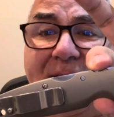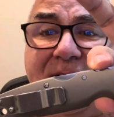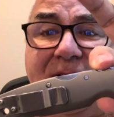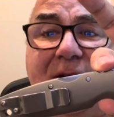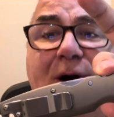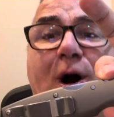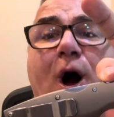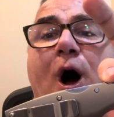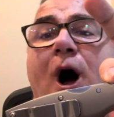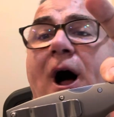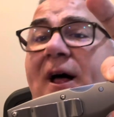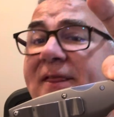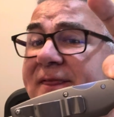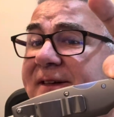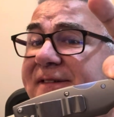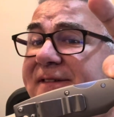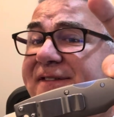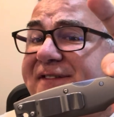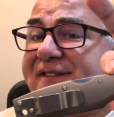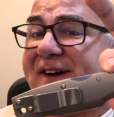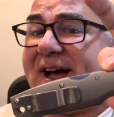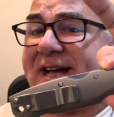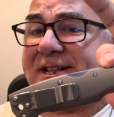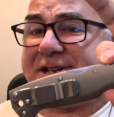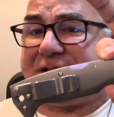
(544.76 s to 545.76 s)
you're on the
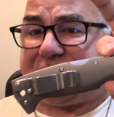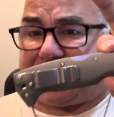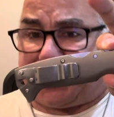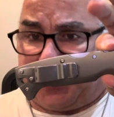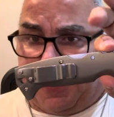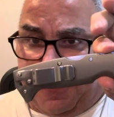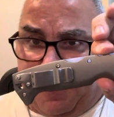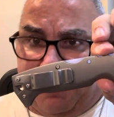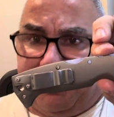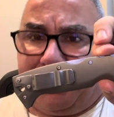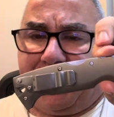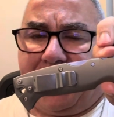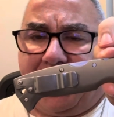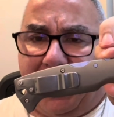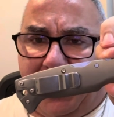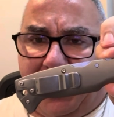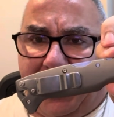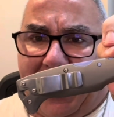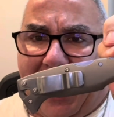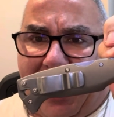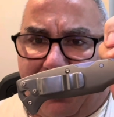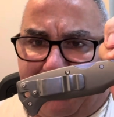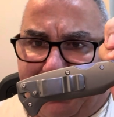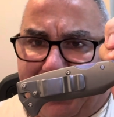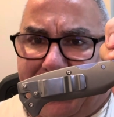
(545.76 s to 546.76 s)
fence,
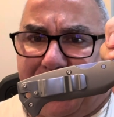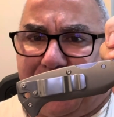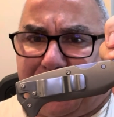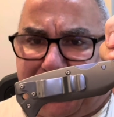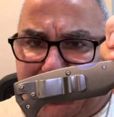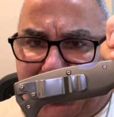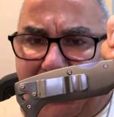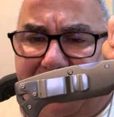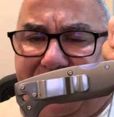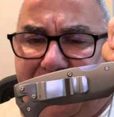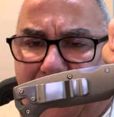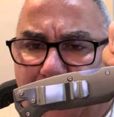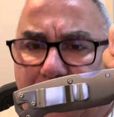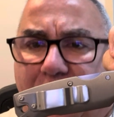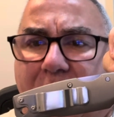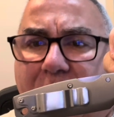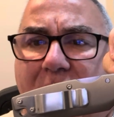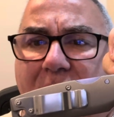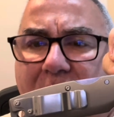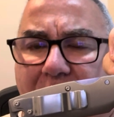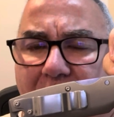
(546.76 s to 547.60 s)
allow me to shove you